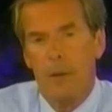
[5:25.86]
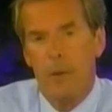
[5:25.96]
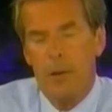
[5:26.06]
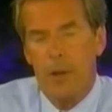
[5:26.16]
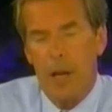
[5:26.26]

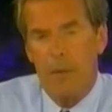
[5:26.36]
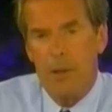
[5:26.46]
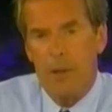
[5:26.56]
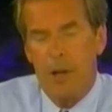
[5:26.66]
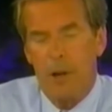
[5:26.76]
virtually every
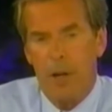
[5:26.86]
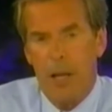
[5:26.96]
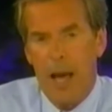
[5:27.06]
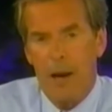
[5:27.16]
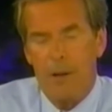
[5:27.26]
security
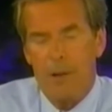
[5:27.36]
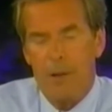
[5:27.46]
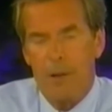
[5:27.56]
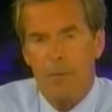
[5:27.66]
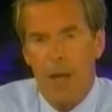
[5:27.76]

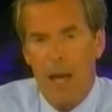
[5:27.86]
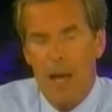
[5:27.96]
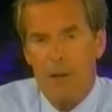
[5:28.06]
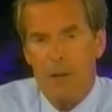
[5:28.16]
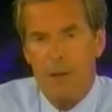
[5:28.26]
analyst
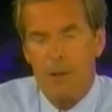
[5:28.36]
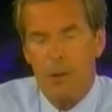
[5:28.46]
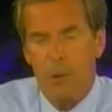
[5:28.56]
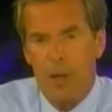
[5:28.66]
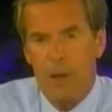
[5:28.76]
has
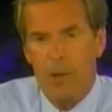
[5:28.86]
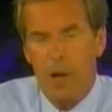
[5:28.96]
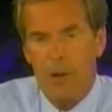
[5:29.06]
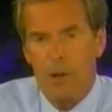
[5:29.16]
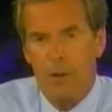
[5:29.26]
who we have
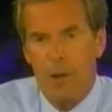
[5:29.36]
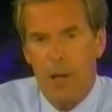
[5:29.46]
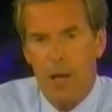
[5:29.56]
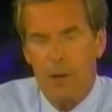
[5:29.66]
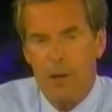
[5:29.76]
talked to
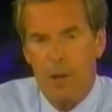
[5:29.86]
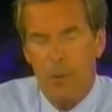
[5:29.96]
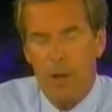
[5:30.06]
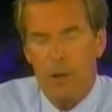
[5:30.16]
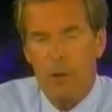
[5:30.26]
today say
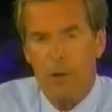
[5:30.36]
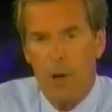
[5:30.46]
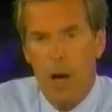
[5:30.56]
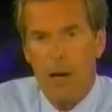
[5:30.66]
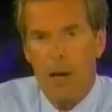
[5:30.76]
we do
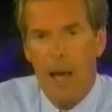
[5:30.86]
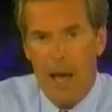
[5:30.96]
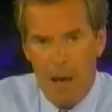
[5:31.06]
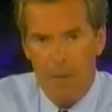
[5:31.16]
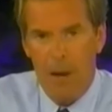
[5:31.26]
not
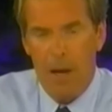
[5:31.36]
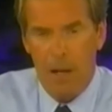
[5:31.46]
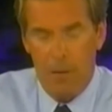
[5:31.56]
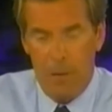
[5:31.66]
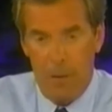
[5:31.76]
have
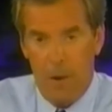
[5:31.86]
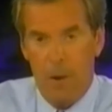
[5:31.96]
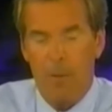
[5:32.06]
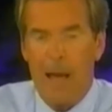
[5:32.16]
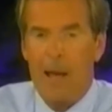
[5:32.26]
any
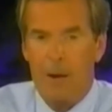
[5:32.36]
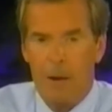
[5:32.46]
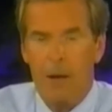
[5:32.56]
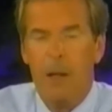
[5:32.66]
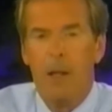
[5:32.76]
firm
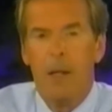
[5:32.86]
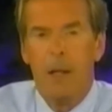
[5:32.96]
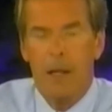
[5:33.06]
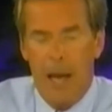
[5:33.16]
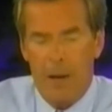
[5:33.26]
handle
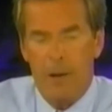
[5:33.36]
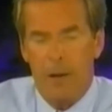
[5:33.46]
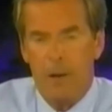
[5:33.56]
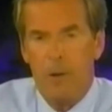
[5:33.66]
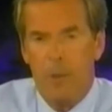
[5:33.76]
yet
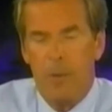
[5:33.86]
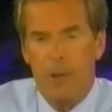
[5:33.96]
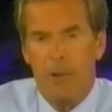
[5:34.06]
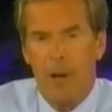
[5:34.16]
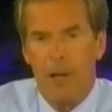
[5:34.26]
on who
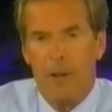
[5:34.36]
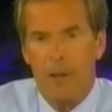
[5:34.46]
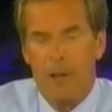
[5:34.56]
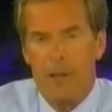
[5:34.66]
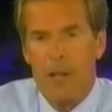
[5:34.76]
perpetrated
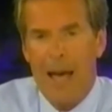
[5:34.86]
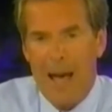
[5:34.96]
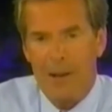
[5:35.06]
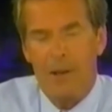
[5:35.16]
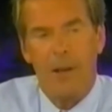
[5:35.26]
this
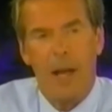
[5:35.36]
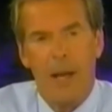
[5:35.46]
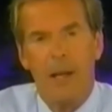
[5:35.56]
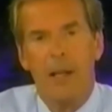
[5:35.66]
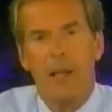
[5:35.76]
act
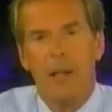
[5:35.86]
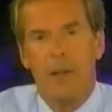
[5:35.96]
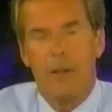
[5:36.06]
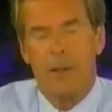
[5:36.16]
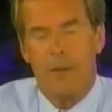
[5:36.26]
today.
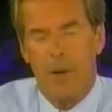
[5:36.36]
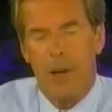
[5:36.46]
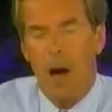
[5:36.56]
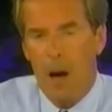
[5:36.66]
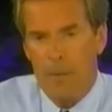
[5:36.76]
This is a
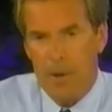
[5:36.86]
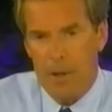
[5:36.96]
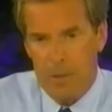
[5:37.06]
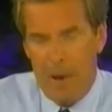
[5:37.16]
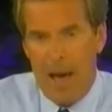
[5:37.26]
very
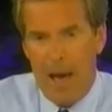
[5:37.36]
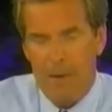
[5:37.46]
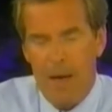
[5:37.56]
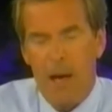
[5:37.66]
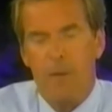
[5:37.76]
obvious
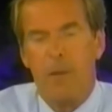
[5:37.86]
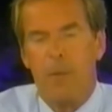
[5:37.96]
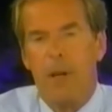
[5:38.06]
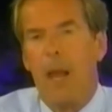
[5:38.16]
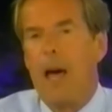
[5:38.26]
path out of the
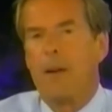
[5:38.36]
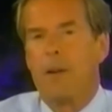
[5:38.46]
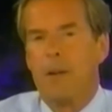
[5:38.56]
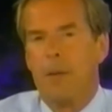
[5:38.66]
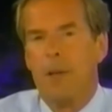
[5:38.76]
Bin
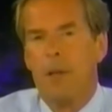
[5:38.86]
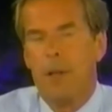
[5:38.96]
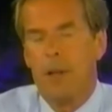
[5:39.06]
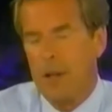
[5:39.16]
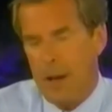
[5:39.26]
Laden
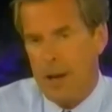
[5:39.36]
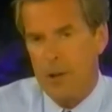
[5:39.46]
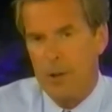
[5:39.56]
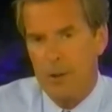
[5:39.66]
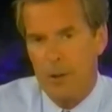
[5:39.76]

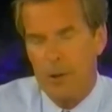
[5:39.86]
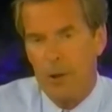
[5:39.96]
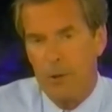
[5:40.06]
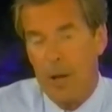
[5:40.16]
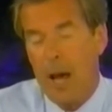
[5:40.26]
connection to
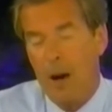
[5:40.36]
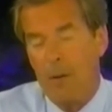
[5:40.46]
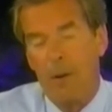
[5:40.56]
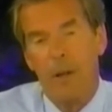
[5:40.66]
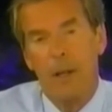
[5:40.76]
go
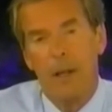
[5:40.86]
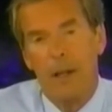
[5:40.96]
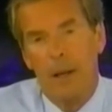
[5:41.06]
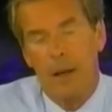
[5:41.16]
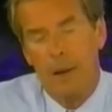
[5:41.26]
down
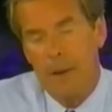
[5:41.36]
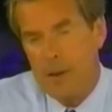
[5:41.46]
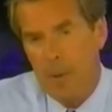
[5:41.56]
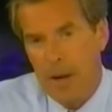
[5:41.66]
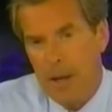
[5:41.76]
uh,
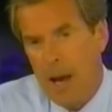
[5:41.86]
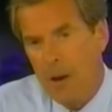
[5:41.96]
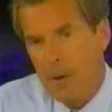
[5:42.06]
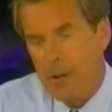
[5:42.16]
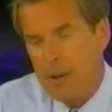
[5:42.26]
this many
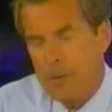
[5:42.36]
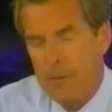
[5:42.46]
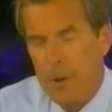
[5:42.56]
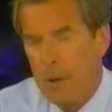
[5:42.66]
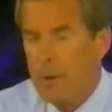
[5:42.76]
hours,
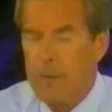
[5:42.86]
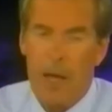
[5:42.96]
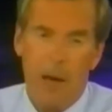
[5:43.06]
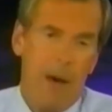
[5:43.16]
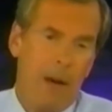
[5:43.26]
or for
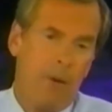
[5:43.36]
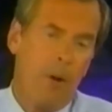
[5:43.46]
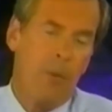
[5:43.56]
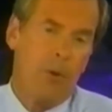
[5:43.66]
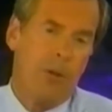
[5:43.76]
that matter,
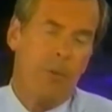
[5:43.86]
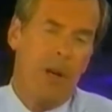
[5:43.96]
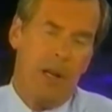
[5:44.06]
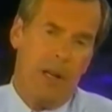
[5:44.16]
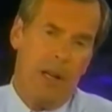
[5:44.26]
almost
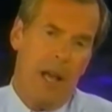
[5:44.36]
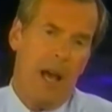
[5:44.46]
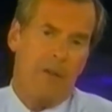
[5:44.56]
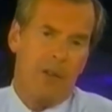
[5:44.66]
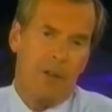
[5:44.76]
immediately
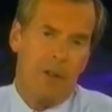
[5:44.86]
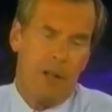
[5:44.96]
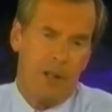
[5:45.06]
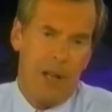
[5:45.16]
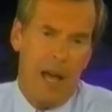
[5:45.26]
after an
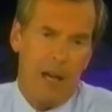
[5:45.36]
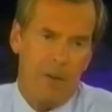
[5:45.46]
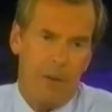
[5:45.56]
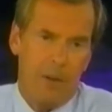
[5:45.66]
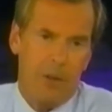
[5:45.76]
attack
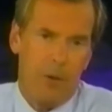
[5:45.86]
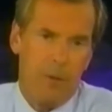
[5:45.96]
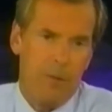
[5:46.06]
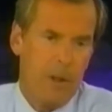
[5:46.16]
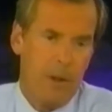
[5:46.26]
of this sort,
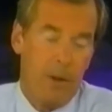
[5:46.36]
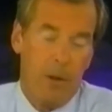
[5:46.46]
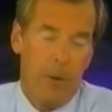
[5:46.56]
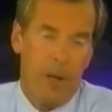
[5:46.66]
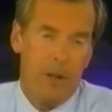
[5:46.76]
though
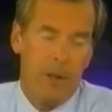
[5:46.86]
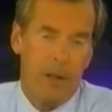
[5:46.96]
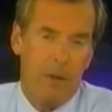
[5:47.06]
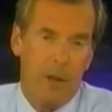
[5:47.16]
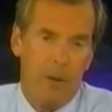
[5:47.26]
we
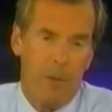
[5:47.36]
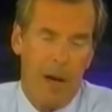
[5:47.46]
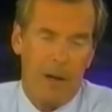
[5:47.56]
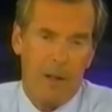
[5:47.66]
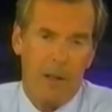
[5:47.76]
continually
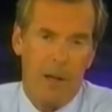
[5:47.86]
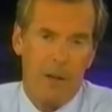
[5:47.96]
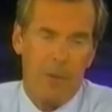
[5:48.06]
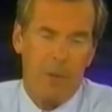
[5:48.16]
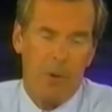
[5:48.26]
remind
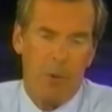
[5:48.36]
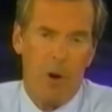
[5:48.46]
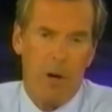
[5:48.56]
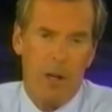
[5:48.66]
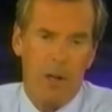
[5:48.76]
ourselves we were
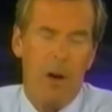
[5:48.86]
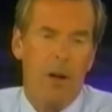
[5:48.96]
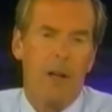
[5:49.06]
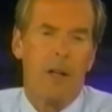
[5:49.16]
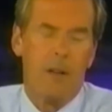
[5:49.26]
wrong in
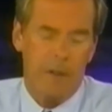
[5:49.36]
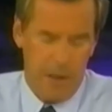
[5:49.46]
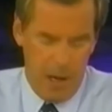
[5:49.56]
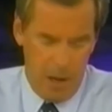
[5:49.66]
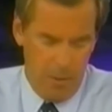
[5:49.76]
calling it at the
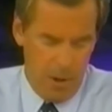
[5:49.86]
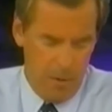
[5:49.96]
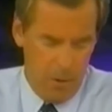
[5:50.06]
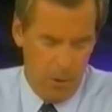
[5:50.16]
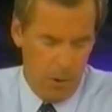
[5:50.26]
time
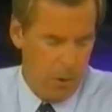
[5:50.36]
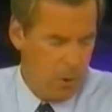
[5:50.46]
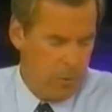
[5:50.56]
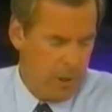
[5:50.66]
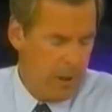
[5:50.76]
of
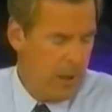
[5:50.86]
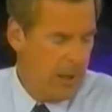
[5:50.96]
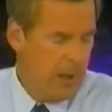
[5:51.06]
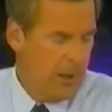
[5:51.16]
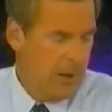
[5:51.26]
Oklahoma
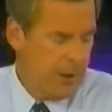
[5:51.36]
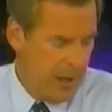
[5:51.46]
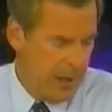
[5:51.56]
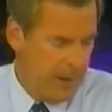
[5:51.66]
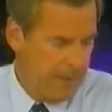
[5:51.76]

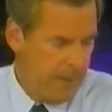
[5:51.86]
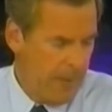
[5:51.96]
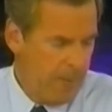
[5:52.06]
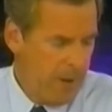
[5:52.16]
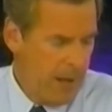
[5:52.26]
City.
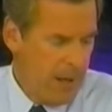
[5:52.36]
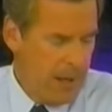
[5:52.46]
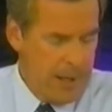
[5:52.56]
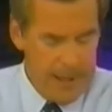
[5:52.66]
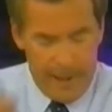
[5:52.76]

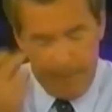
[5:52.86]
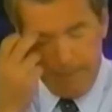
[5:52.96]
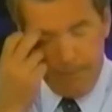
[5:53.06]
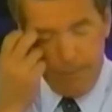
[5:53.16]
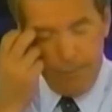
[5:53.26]
Um,